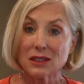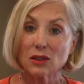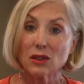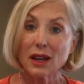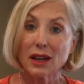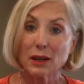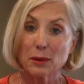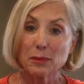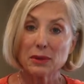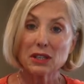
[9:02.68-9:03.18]
you
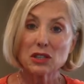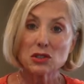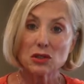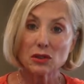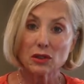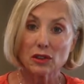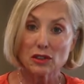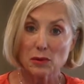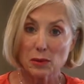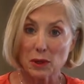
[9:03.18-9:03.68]
got to picture
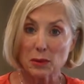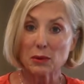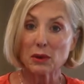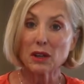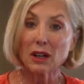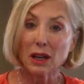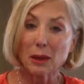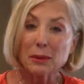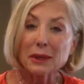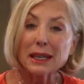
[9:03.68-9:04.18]
those people
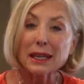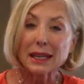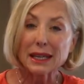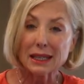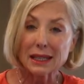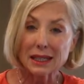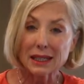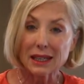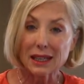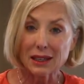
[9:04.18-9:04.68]
coming
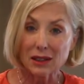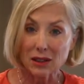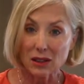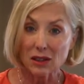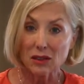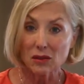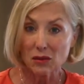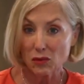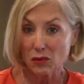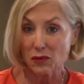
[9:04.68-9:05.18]
in
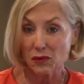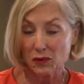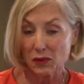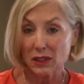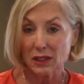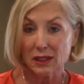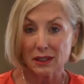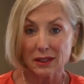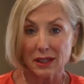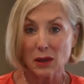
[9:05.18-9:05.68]
and
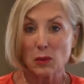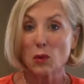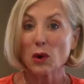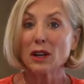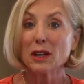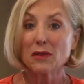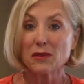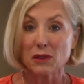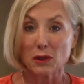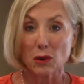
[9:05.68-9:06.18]
feeling, they
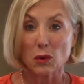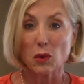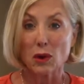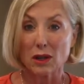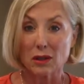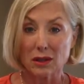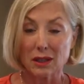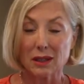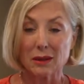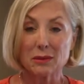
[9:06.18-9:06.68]
want to feel
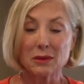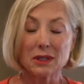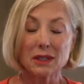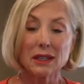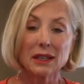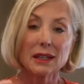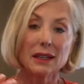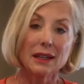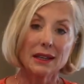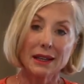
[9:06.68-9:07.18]
welcomed.
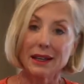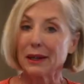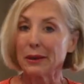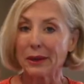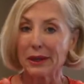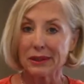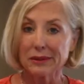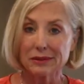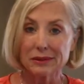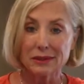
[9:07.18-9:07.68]

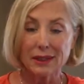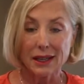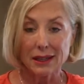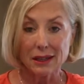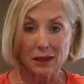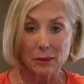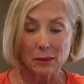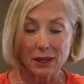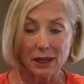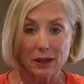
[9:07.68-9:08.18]
Anyway, that
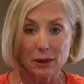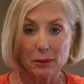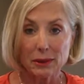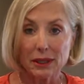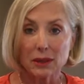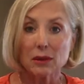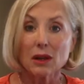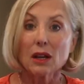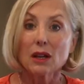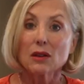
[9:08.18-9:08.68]
doesn't matter.
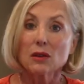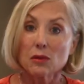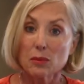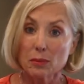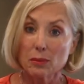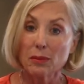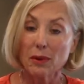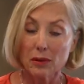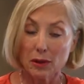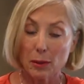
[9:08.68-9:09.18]
But
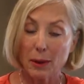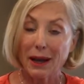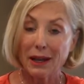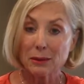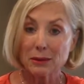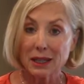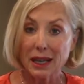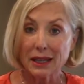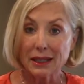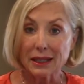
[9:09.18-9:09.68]
the
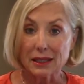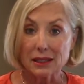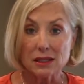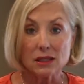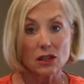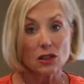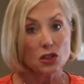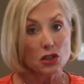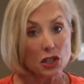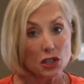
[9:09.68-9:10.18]
bottom line
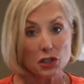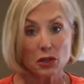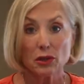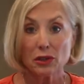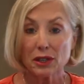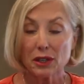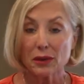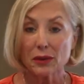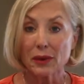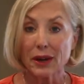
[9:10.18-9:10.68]
is she
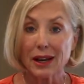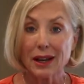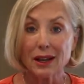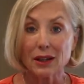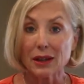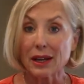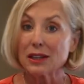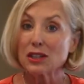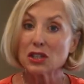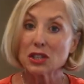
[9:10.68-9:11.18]
turned it
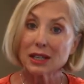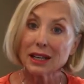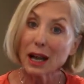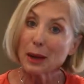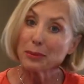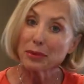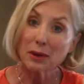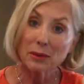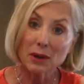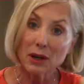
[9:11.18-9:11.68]
around and she
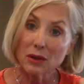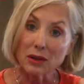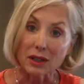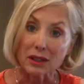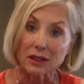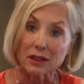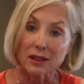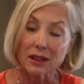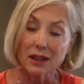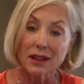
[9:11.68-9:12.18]
got
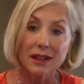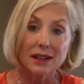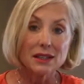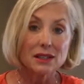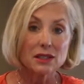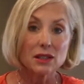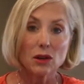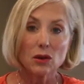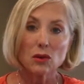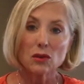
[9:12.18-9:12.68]
promoted.
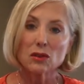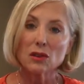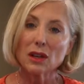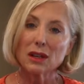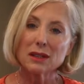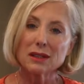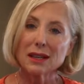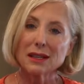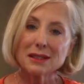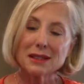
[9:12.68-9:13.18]
So
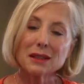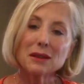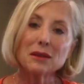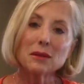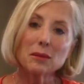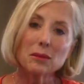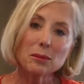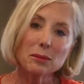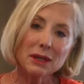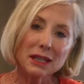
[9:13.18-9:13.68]
it
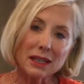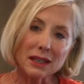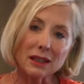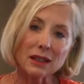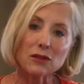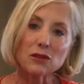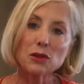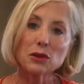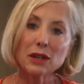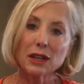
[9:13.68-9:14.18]
doesn't mean,
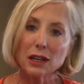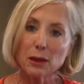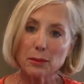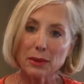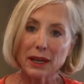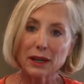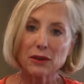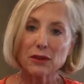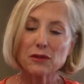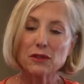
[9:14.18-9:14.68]
if you get a
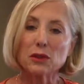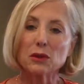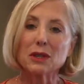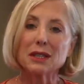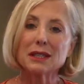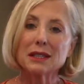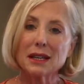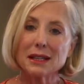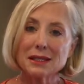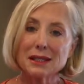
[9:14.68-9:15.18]
bad review,
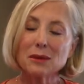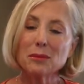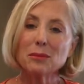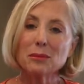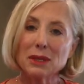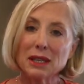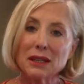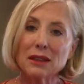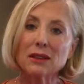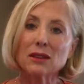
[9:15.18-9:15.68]
it doesn't
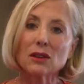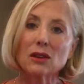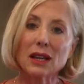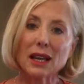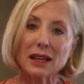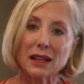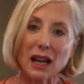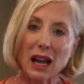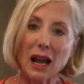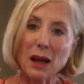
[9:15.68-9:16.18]
mean they're
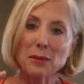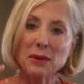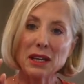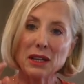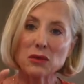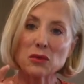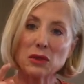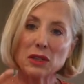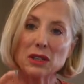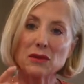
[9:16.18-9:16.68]
like, I'm
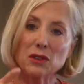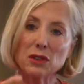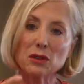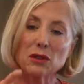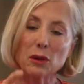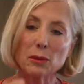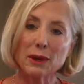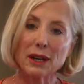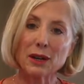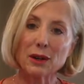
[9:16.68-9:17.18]
getting rid of you
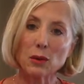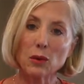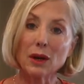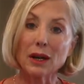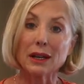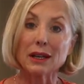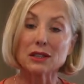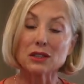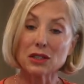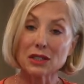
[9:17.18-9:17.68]
no matter
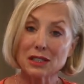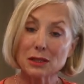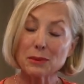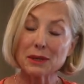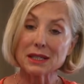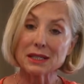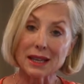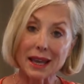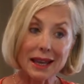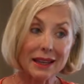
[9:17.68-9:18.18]
what. It just
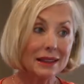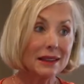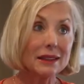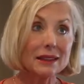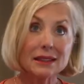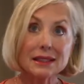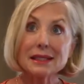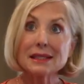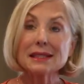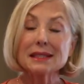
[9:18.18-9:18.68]
means, hey,
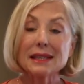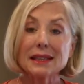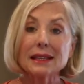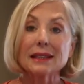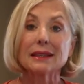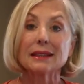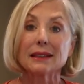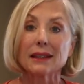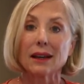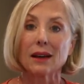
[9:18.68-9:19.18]

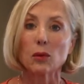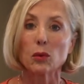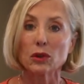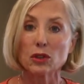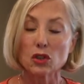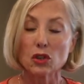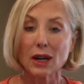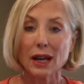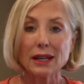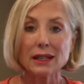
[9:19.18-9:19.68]
listen, we're
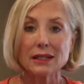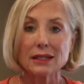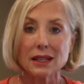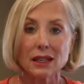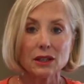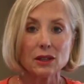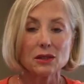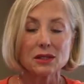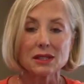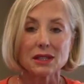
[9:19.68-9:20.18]
trying to
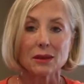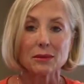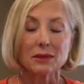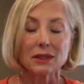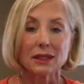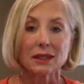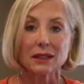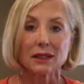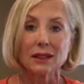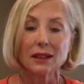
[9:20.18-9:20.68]
tell you
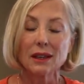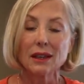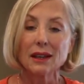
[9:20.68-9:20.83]
something.